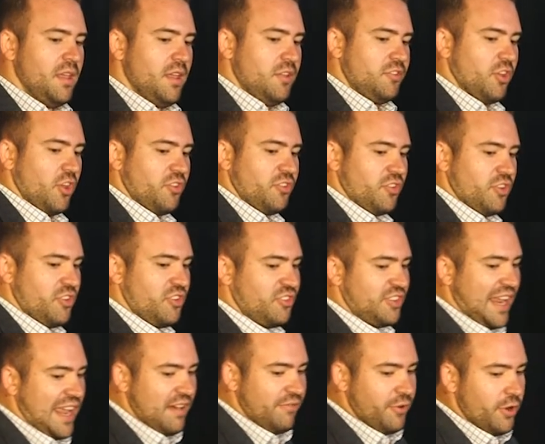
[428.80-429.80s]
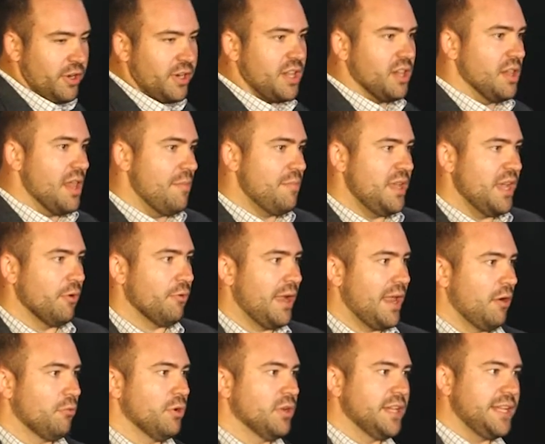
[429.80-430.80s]
So Stanford and Columbia
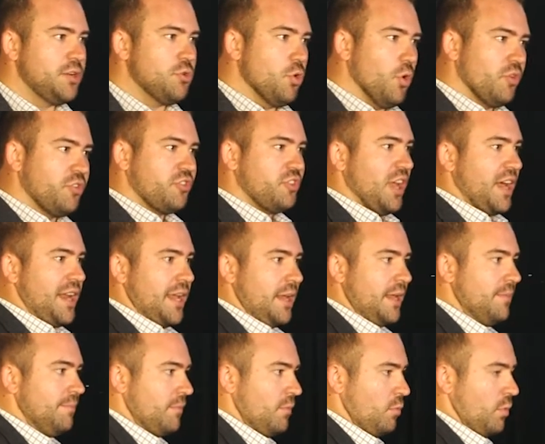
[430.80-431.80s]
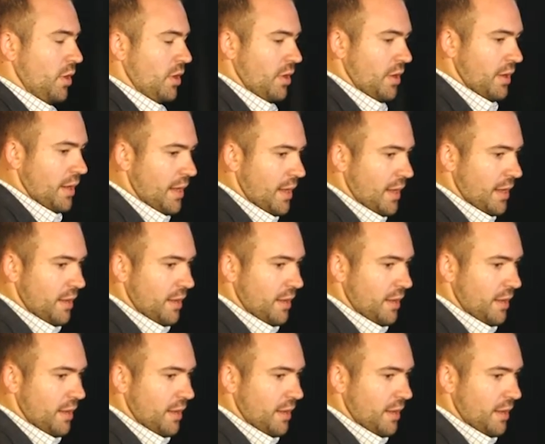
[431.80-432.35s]
ran a really cool study where,